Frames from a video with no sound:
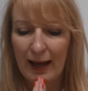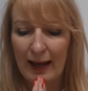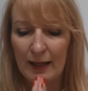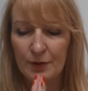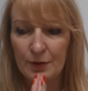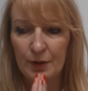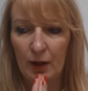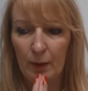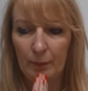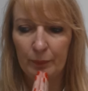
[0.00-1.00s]

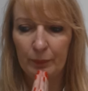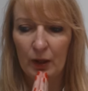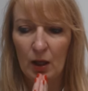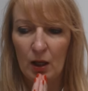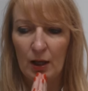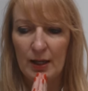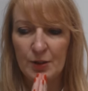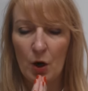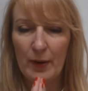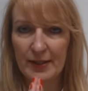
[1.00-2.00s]
And
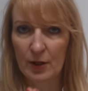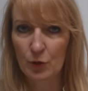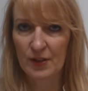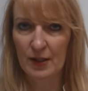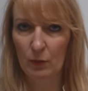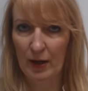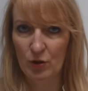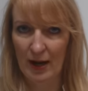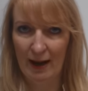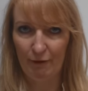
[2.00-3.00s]
it's always interesting when
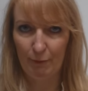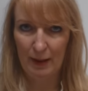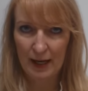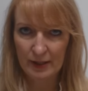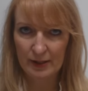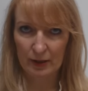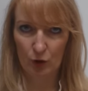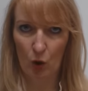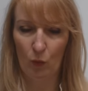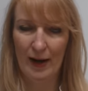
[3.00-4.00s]
you have planets that
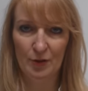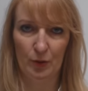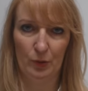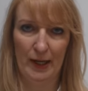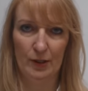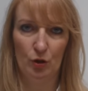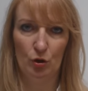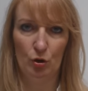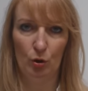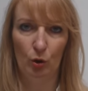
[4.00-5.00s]
go retrograde
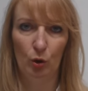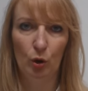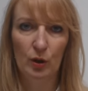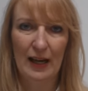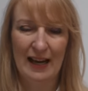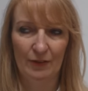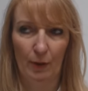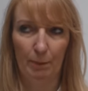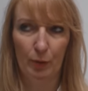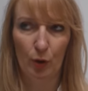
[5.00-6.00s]
to look at
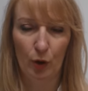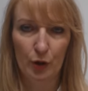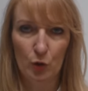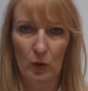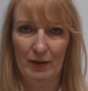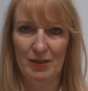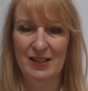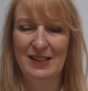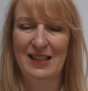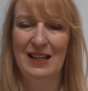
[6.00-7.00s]
the point where
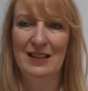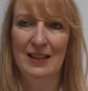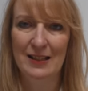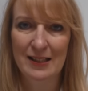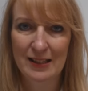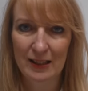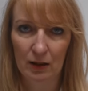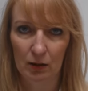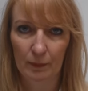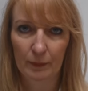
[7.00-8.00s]
it's standing
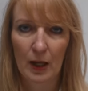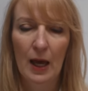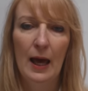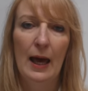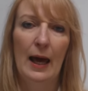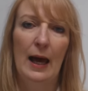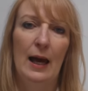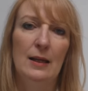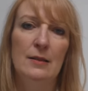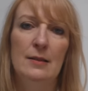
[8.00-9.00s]
still.
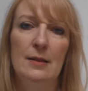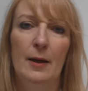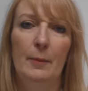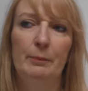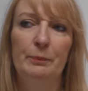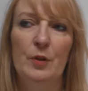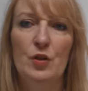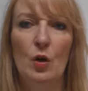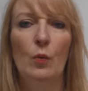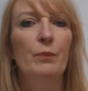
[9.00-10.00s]
And
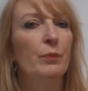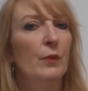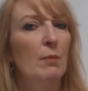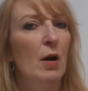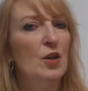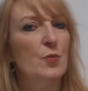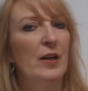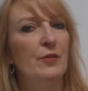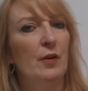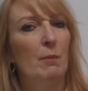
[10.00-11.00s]
so Mars
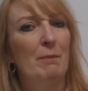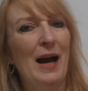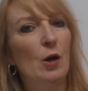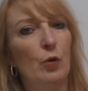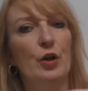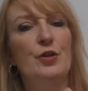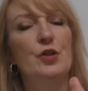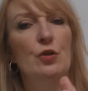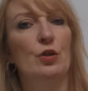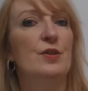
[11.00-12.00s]
went
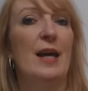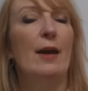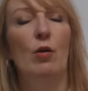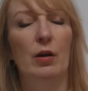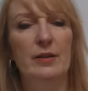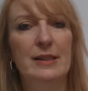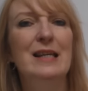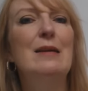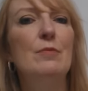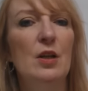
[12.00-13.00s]
backwards, you could say, or
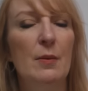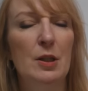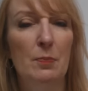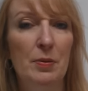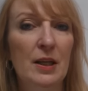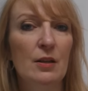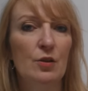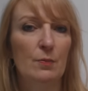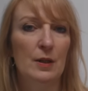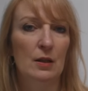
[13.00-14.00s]
it appeared
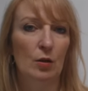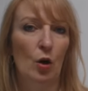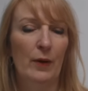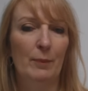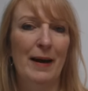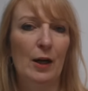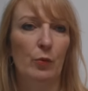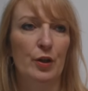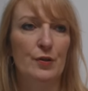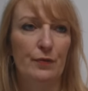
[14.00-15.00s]
to be going
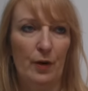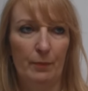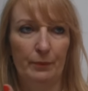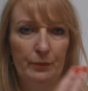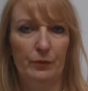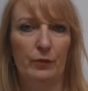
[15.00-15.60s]
backwards from